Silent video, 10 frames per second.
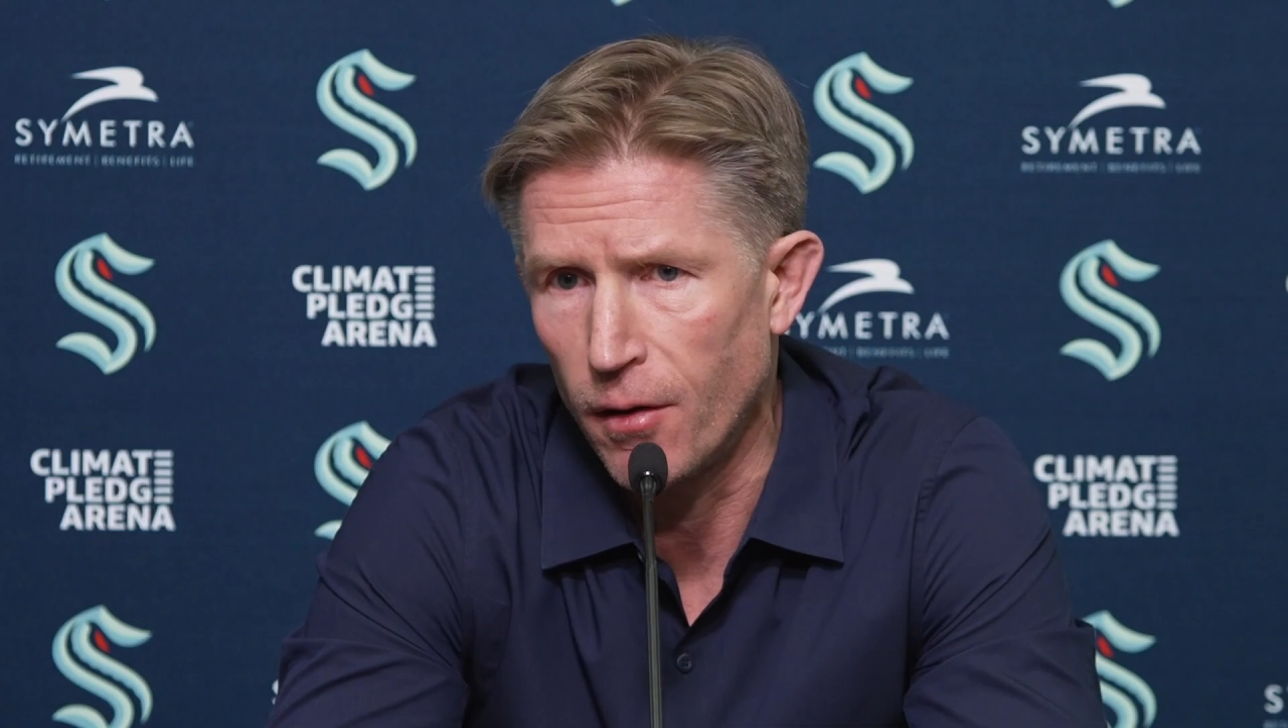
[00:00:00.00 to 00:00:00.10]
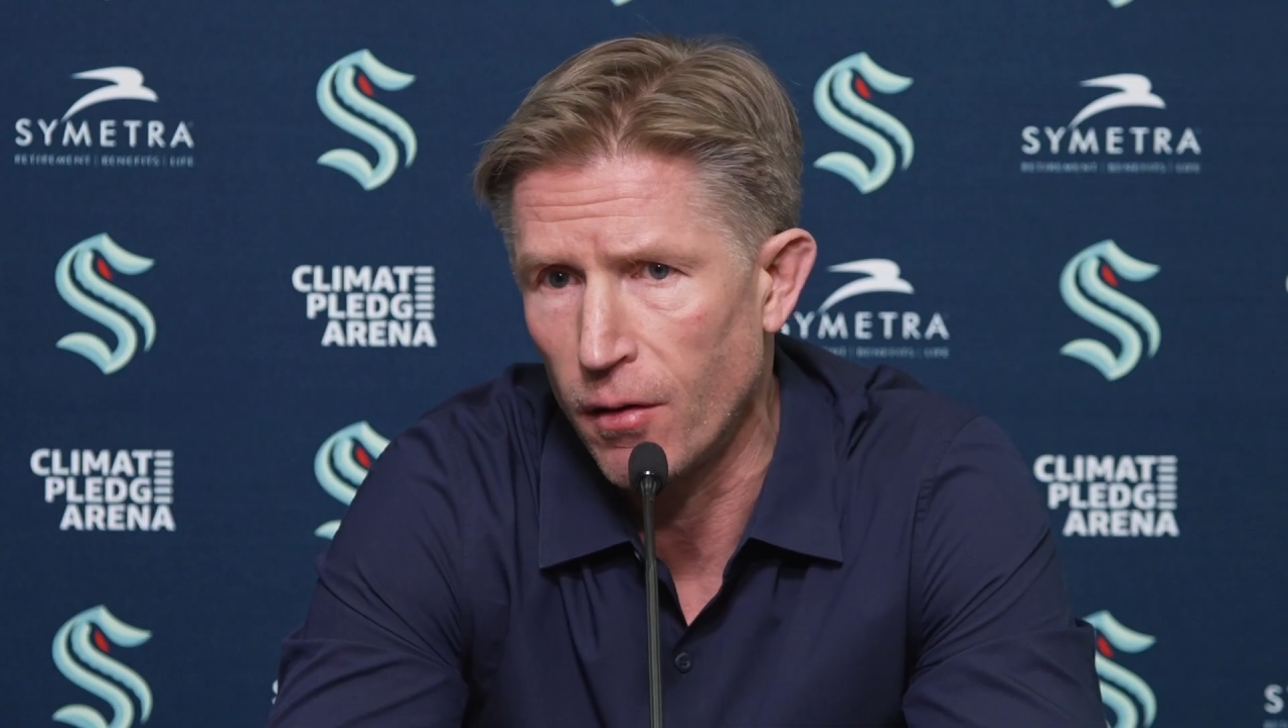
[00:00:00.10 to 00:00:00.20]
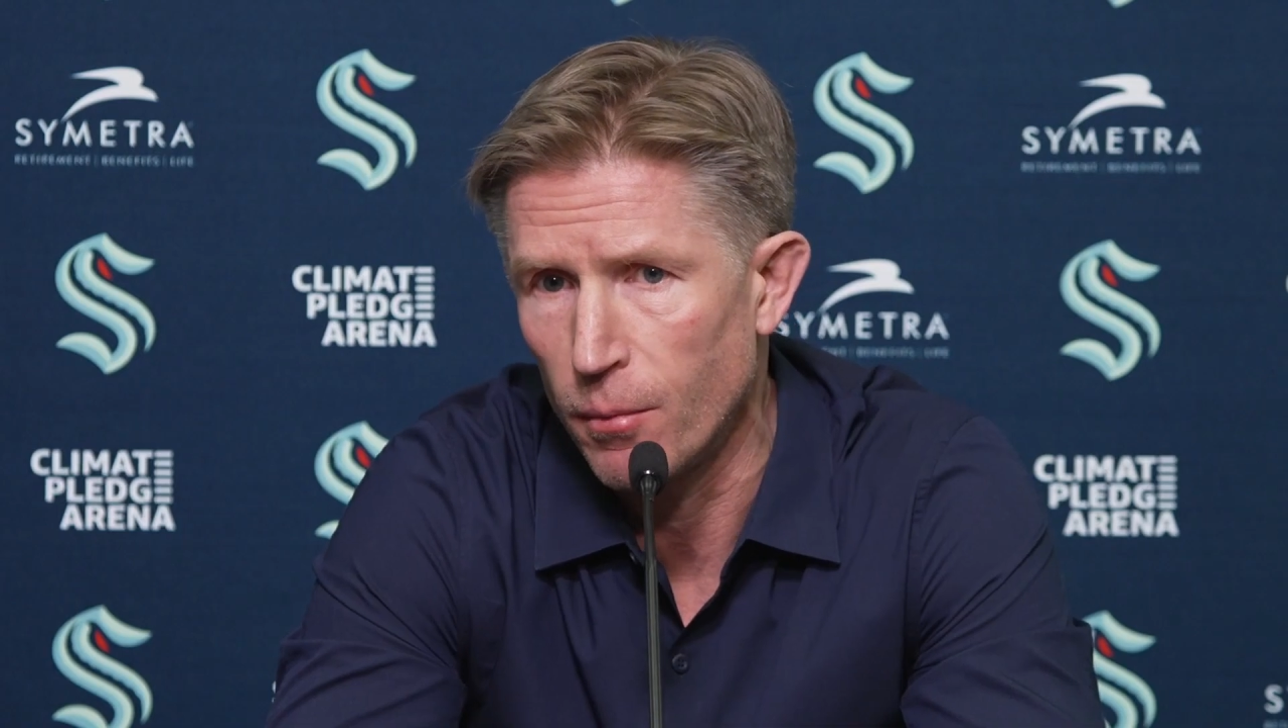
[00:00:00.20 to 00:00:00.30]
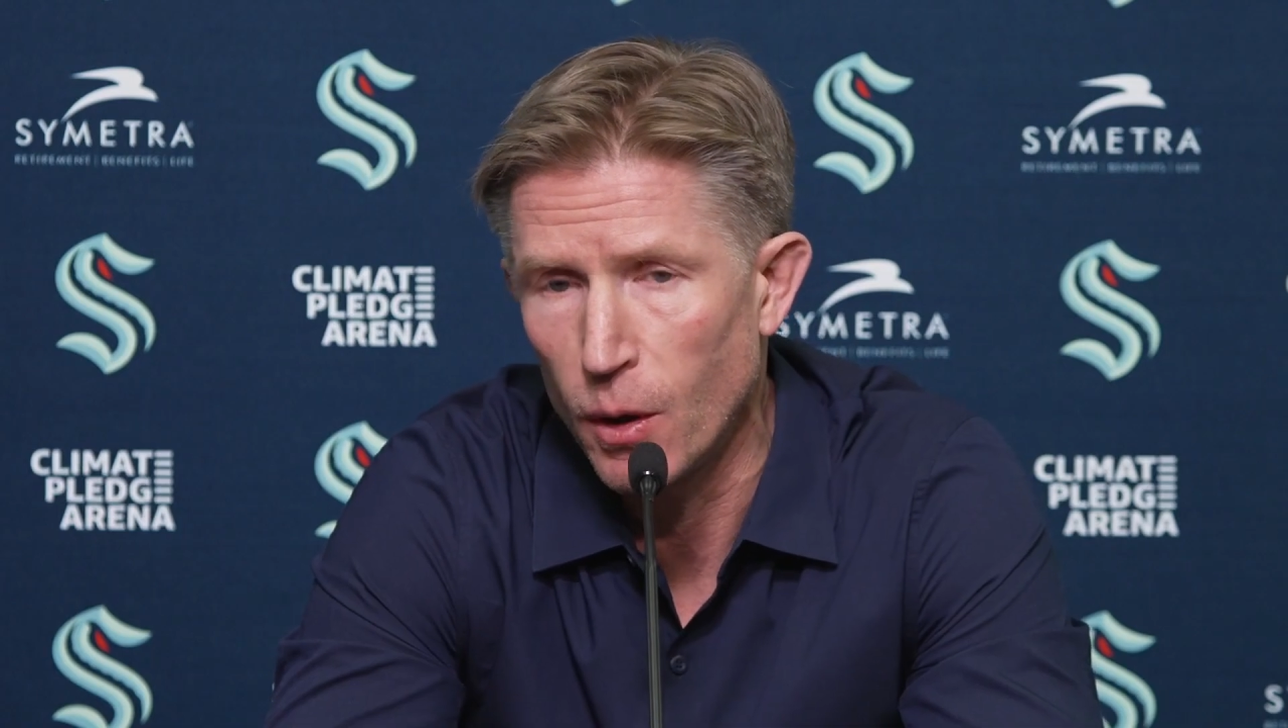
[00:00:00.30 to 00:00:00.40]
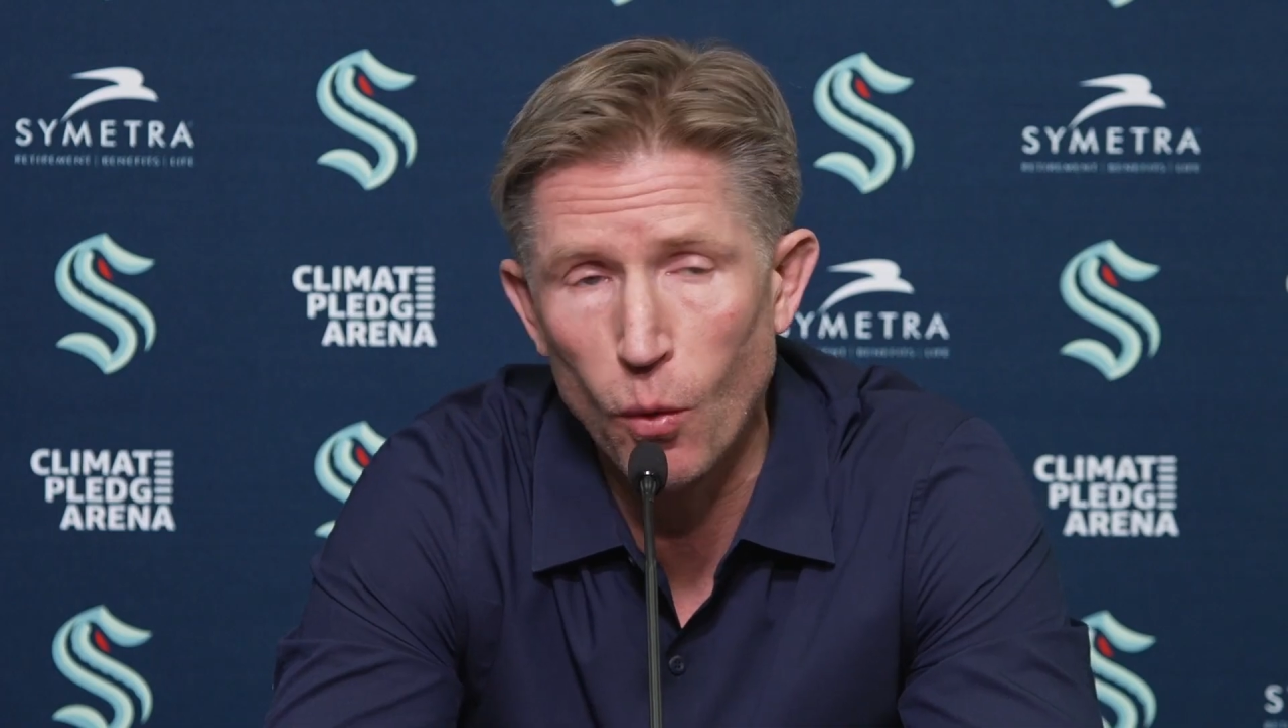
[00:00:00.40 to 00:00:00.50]

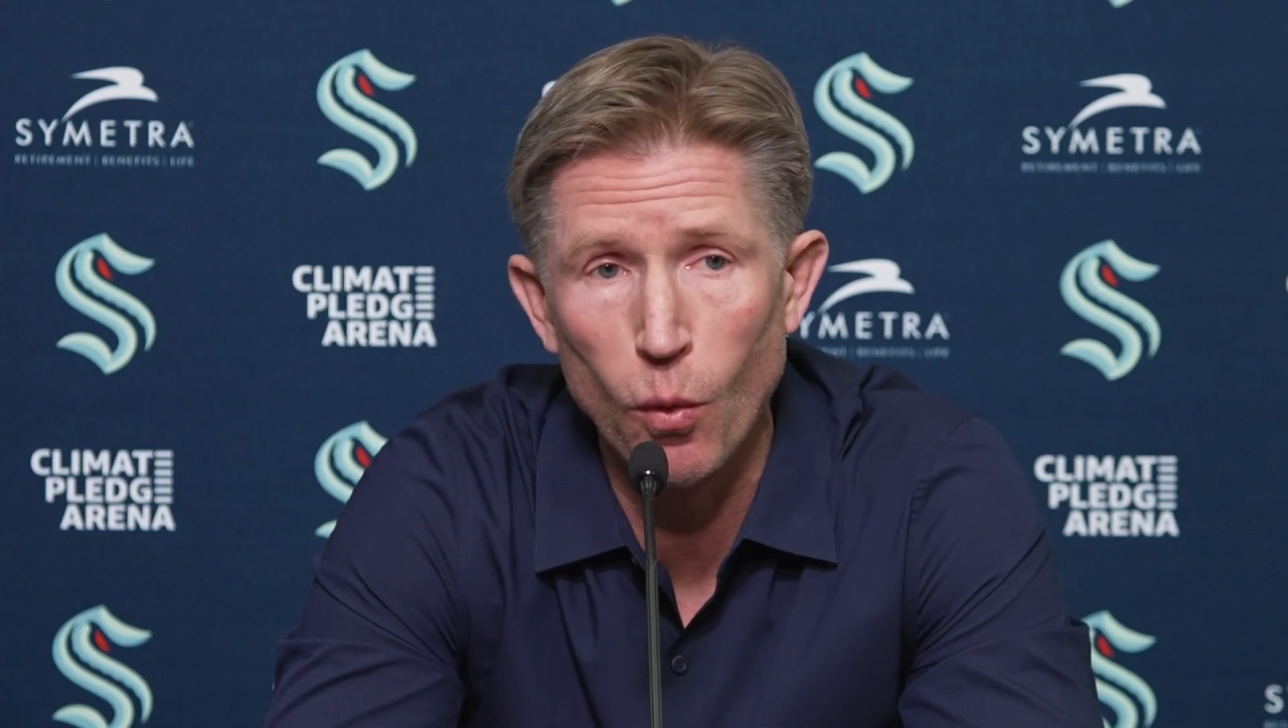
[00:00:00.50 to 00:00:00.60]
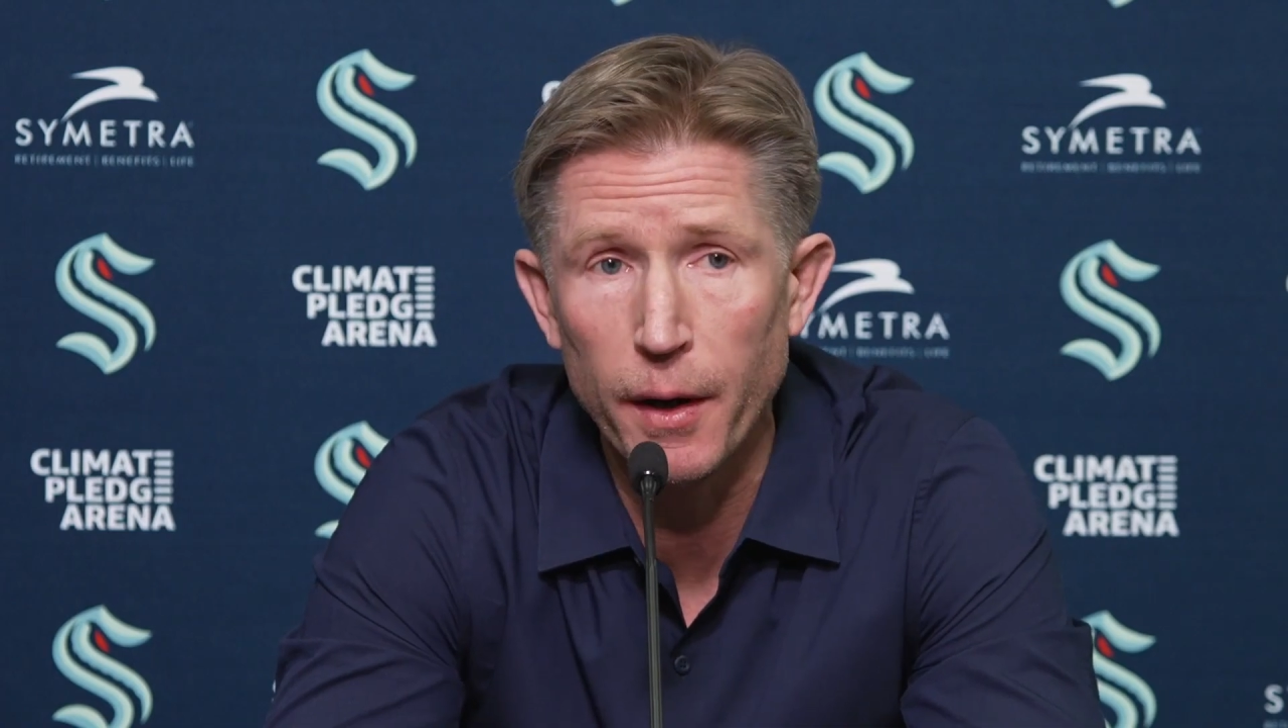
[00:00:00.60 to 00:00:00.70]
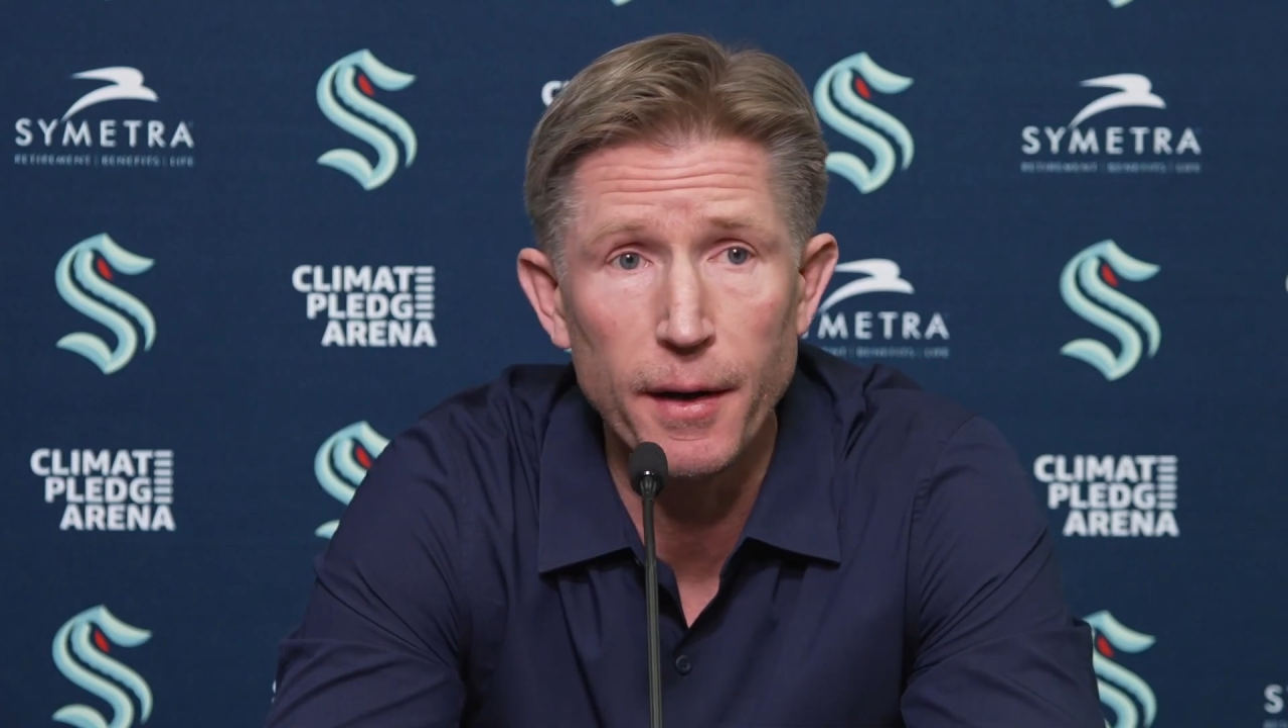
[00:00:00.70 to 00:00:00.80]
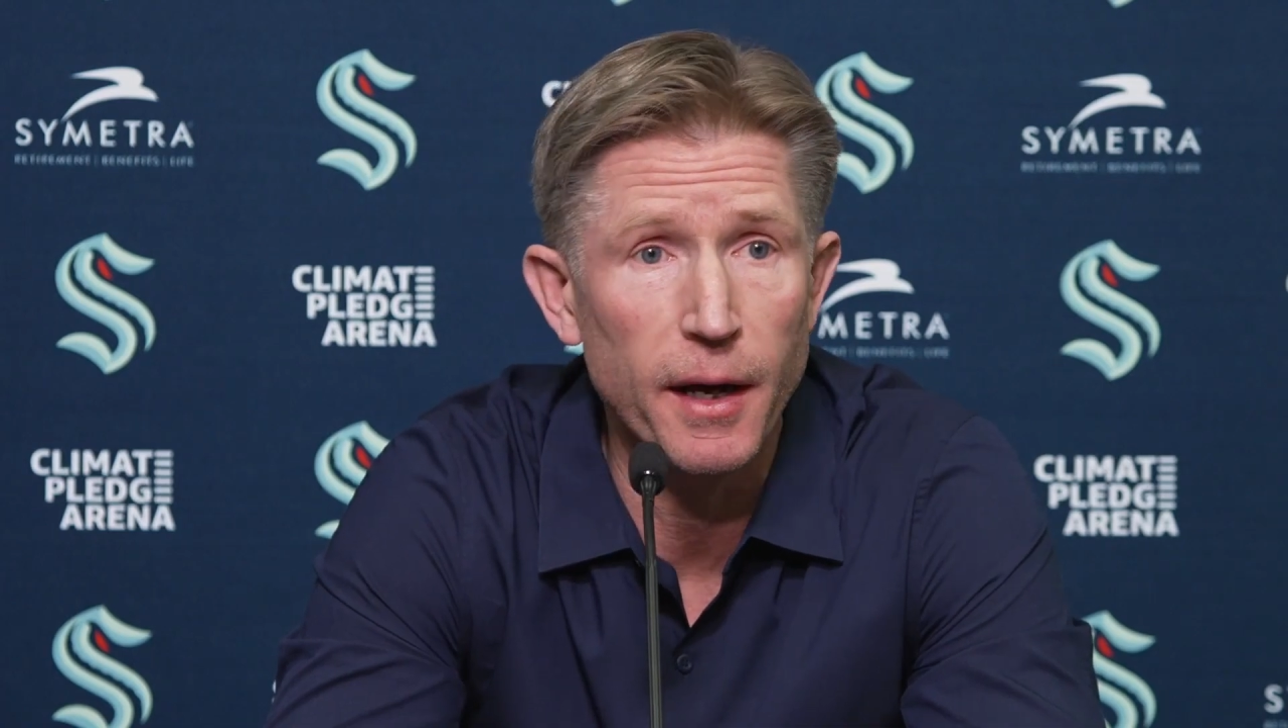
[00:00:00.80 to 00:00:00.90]
all about one